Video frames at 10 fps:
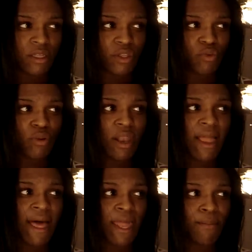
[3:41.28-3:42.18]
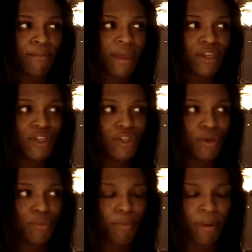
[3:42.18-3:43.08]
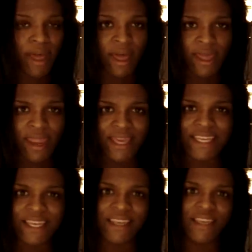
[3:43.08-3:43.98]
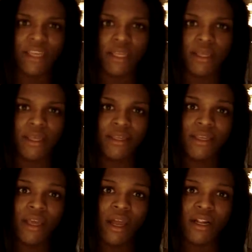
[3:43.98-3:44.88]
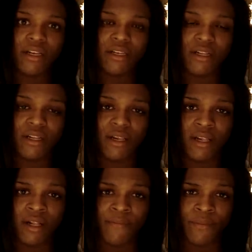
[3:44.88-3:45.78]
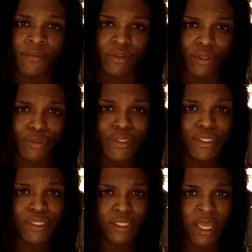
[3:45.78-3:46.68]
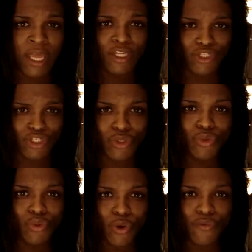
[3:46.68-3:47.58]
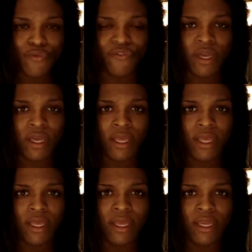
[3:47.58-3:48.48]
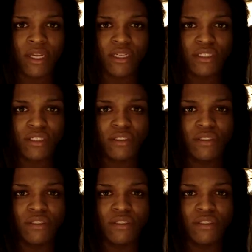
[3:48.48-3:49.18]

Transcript: You lied about your body, you said you were fine,